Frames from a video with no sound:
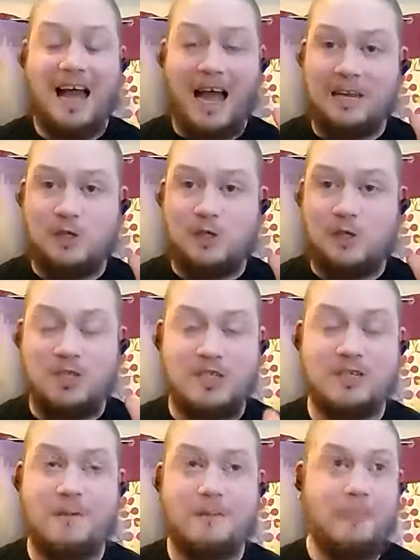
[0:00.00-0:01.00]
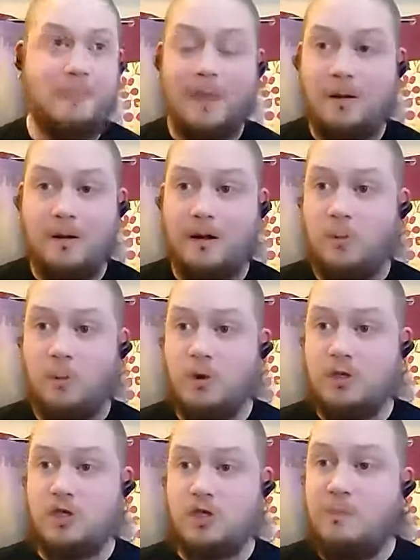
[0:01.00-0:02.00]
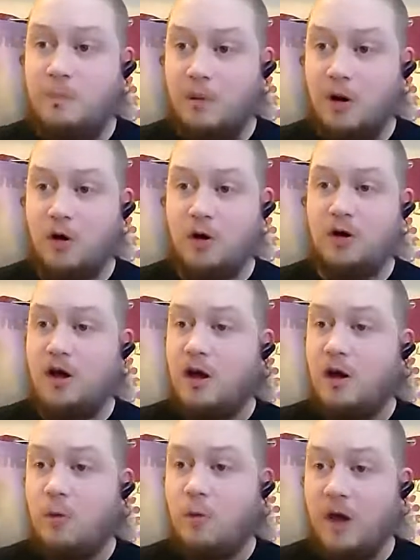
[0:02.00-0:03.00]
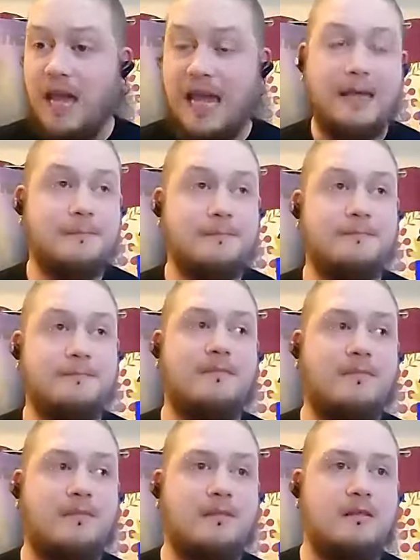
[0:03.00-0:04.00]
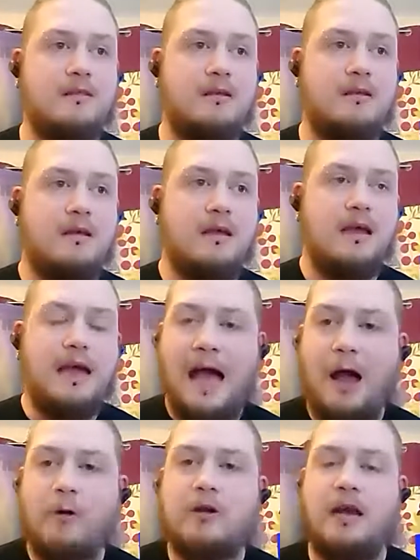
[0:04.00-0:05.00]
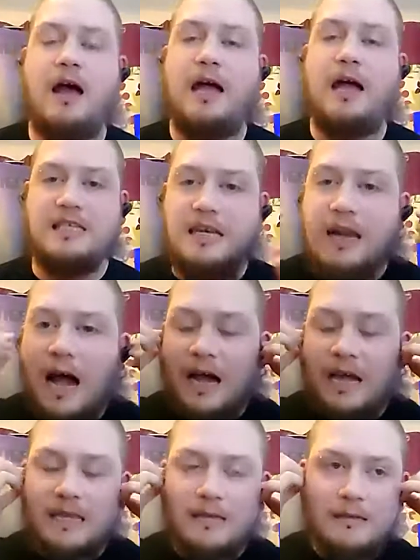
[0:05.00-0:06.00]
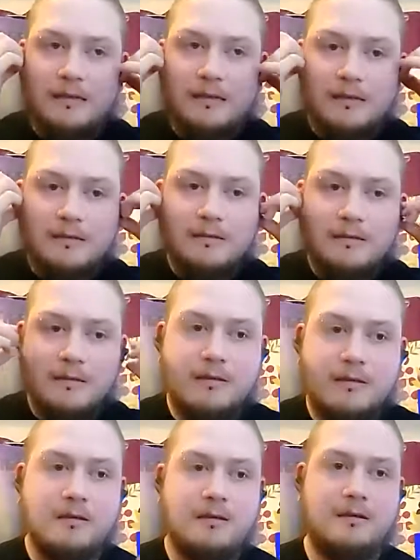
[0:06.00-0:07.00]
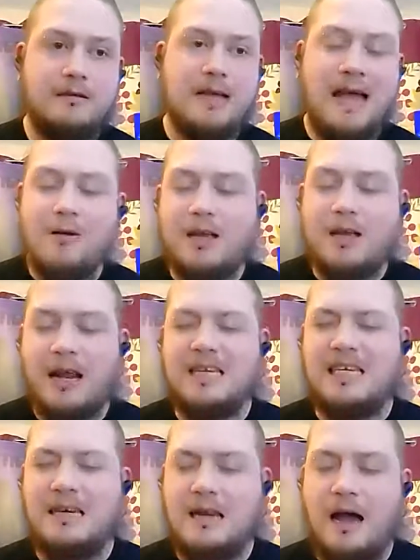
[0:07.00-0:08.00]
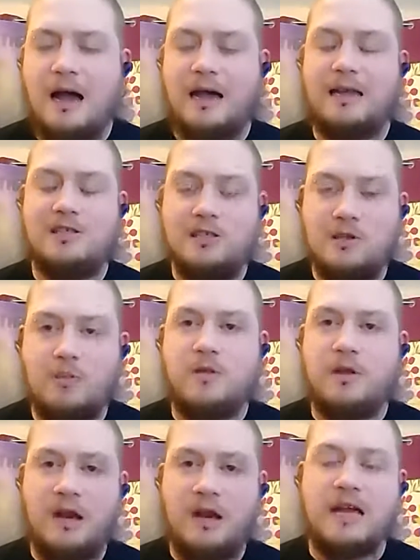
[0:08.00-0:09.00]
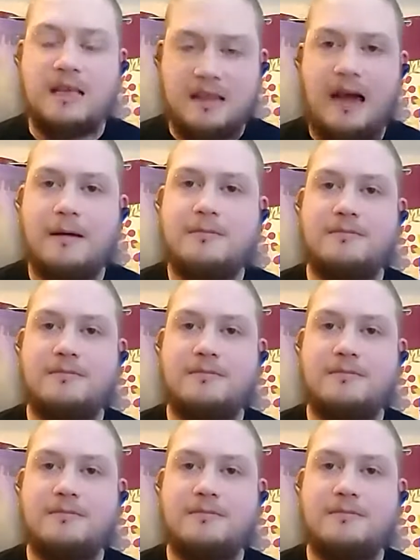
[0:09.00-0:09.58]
I just was just blown away. How can I deny? How can I deny something like that?